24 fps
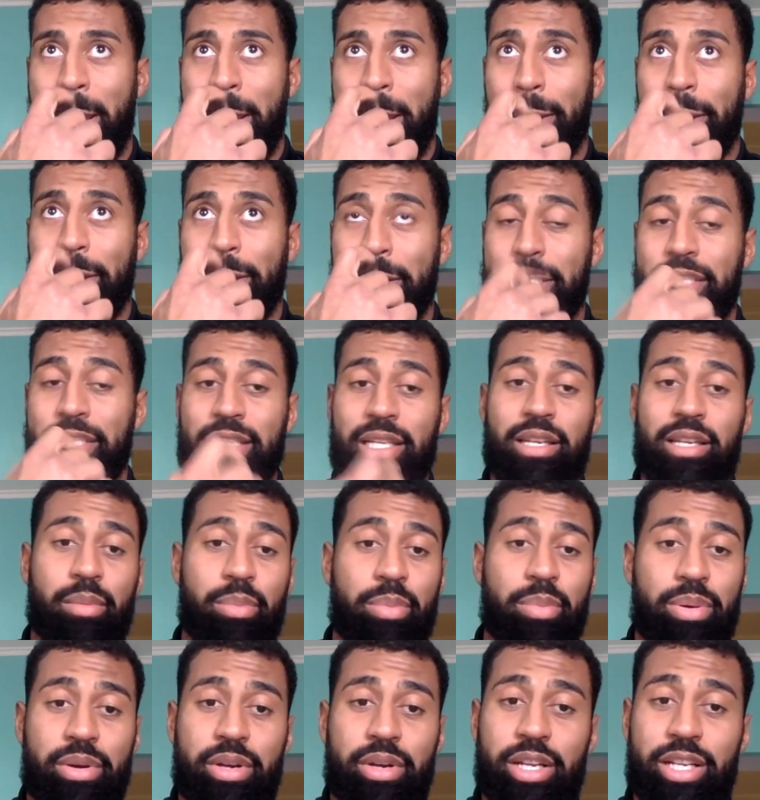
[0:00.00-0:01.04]
Because at that
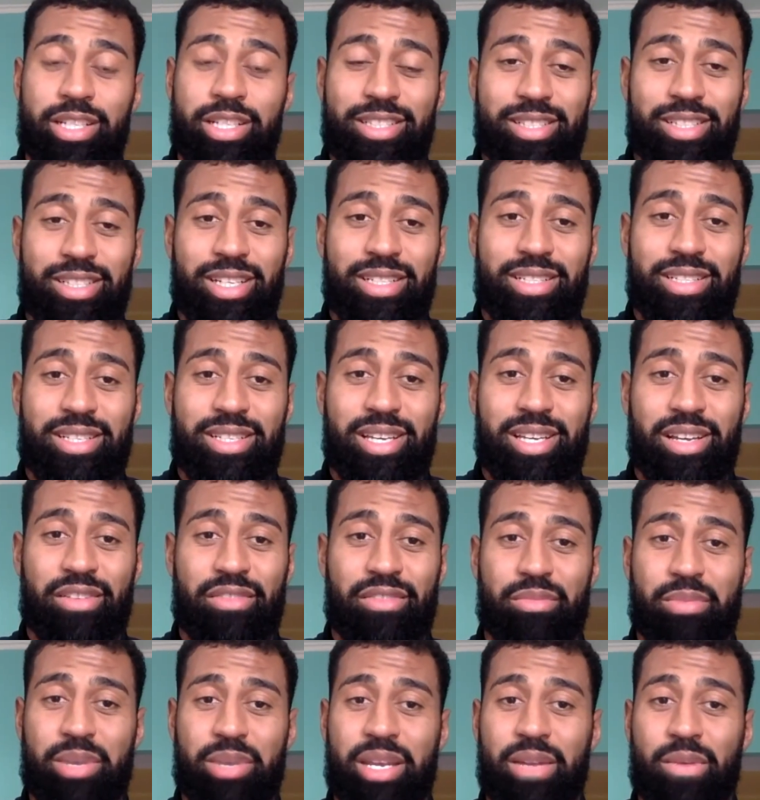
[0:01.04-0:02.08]
point, it's
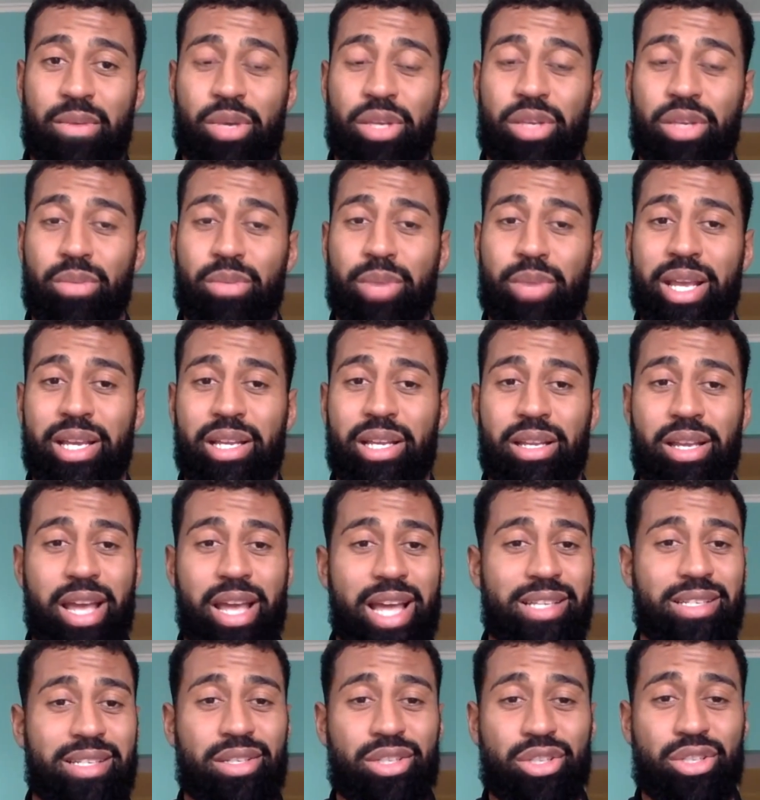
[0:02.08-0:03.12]
tough, man. And when you make it
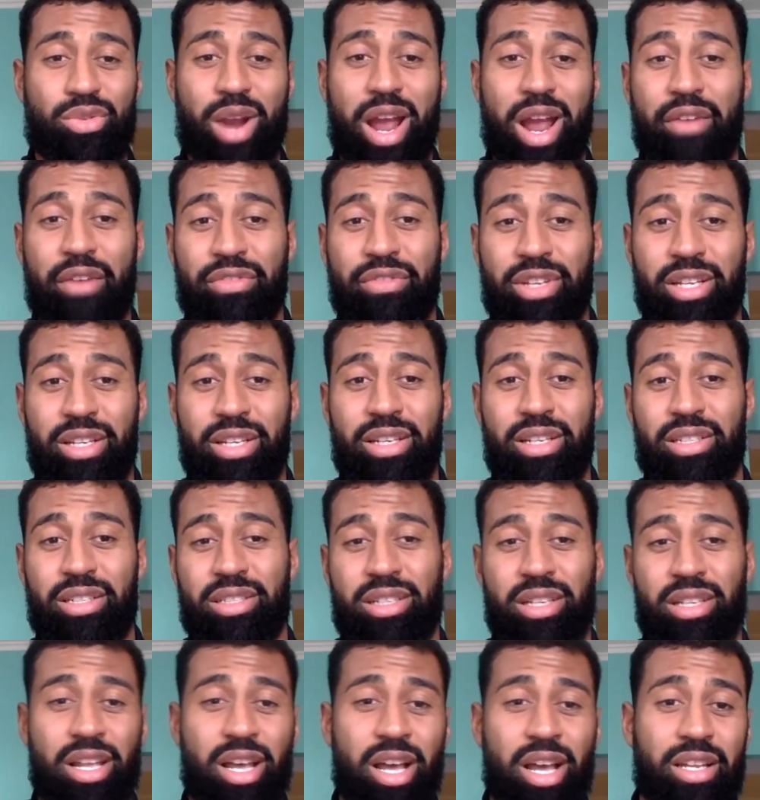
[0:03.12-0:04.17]
as undrafted, there's
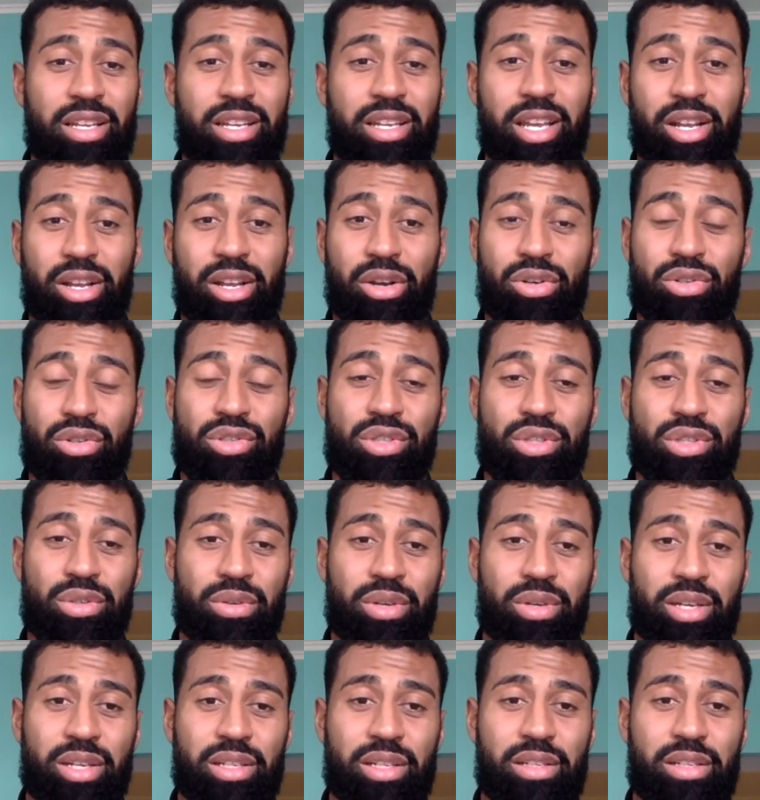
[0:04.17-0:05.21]
a lot that goes to it.